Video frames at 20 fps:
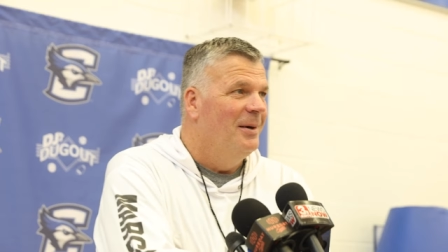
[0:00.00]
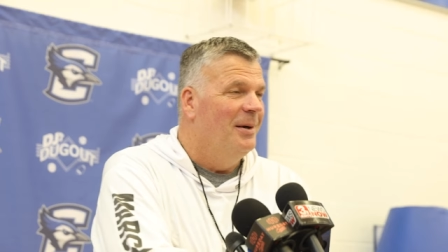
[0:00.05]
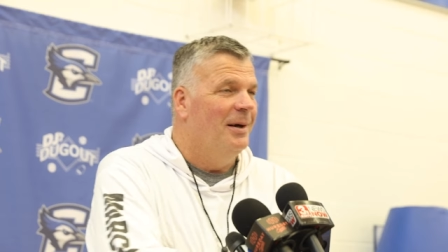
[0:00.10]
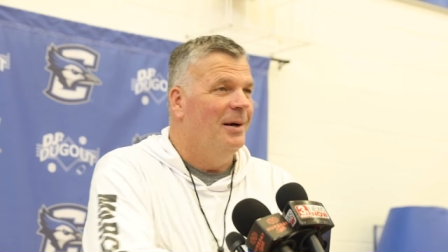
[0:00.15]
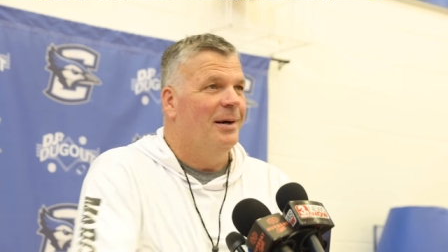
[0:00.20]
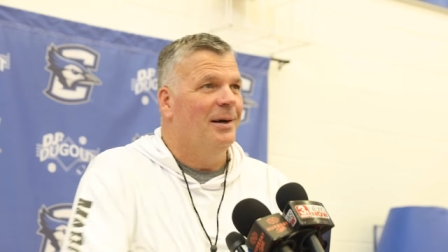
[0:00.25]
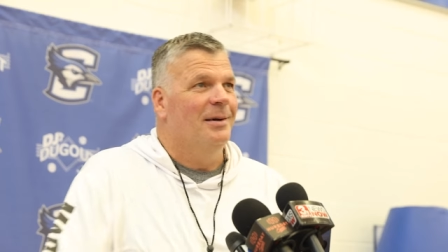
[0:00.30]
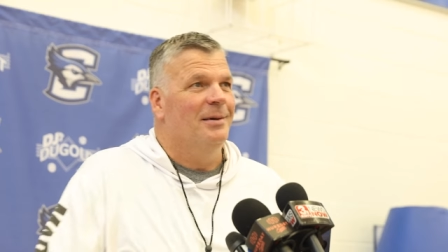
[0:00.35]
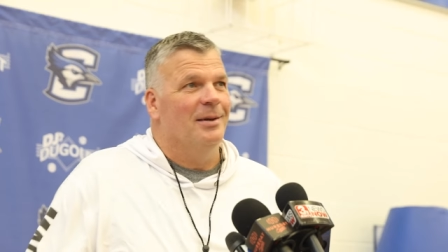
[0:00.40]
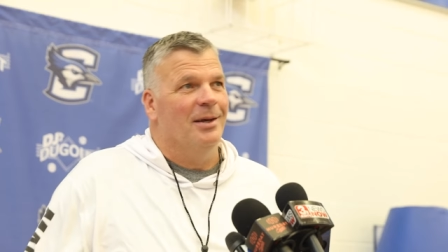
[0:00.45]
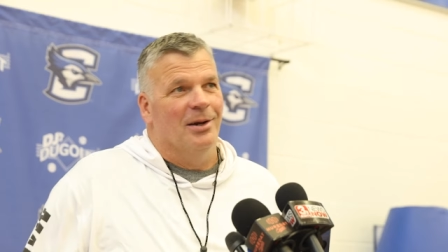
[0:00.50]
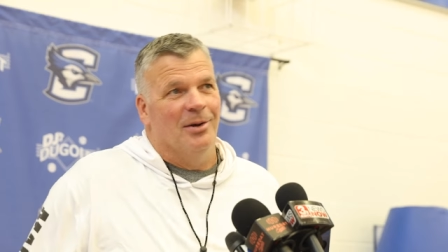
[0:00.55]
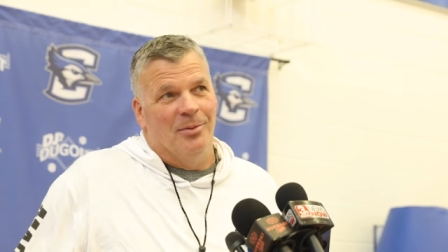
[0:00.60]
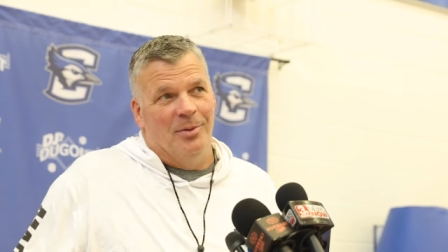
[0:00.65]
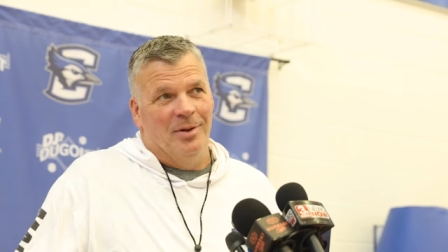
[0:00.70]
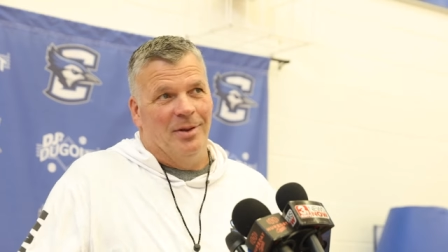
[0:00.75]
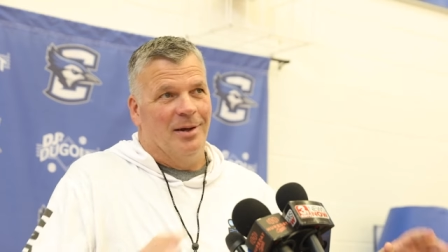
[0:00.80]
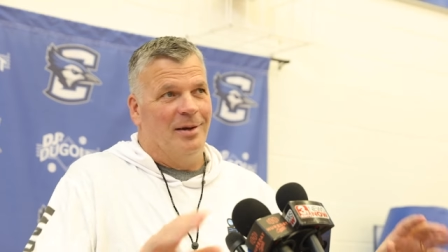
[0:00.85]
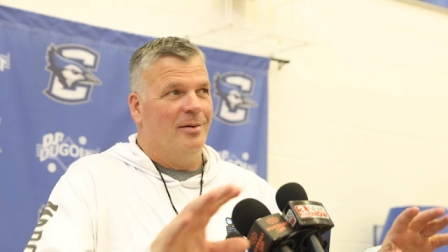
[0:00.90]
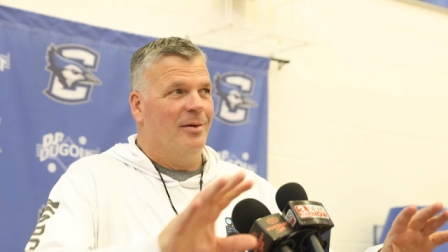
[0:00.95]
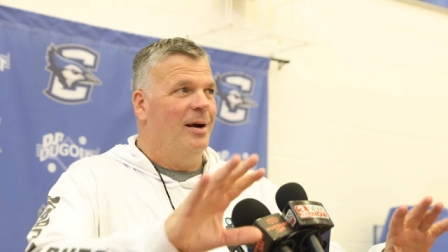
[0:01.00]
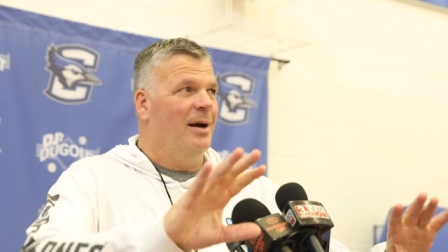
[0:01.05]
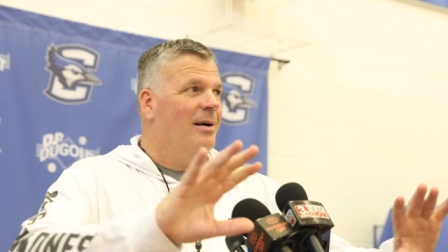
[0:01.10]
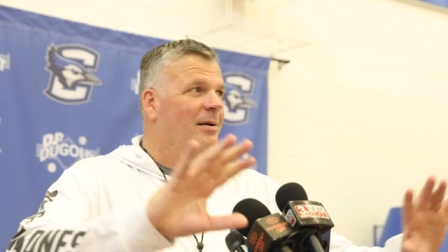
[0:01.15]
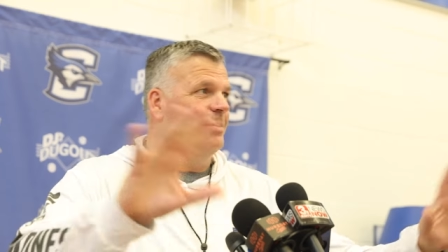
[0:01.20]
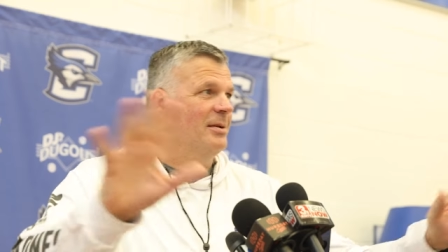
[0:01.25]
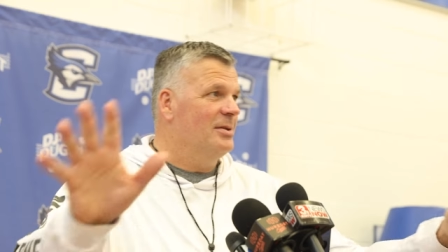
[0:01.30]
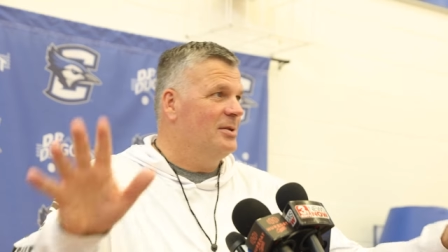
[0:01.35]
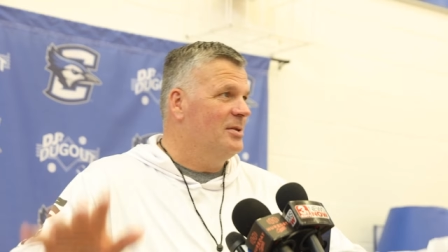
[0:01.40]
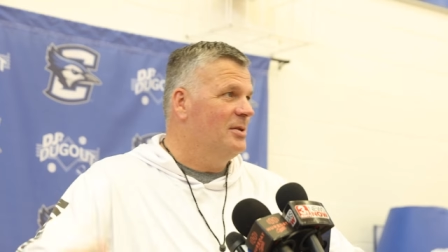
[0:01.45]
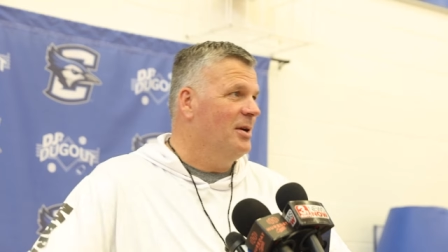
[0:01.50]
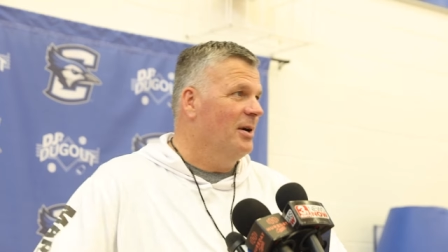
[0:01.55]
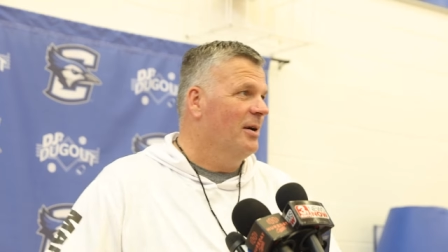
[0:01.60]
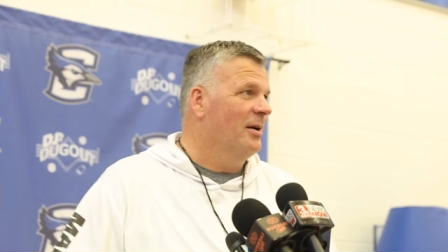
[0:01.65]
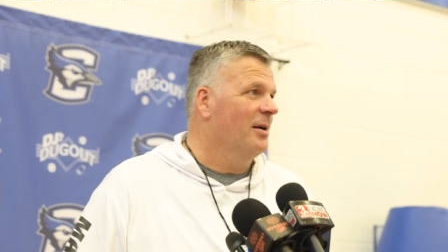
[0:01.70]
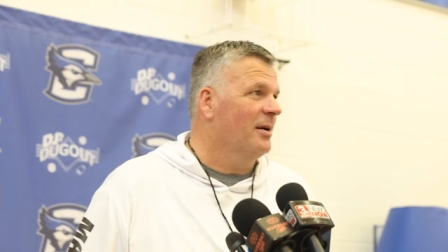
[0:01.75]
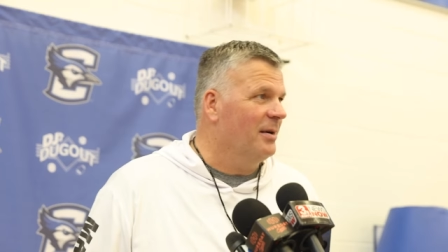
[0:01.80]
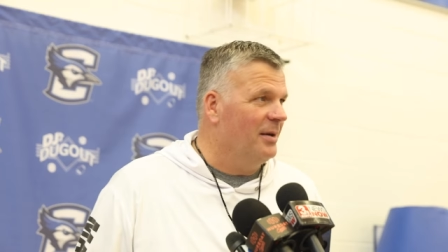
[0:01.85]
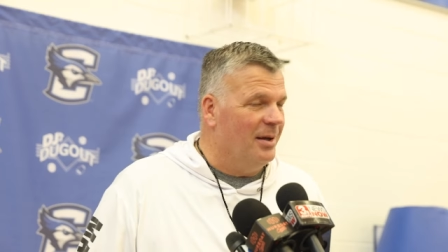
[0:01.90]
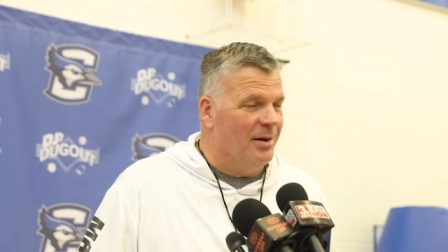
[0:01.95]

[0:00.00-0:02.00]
Where the crowd is dark,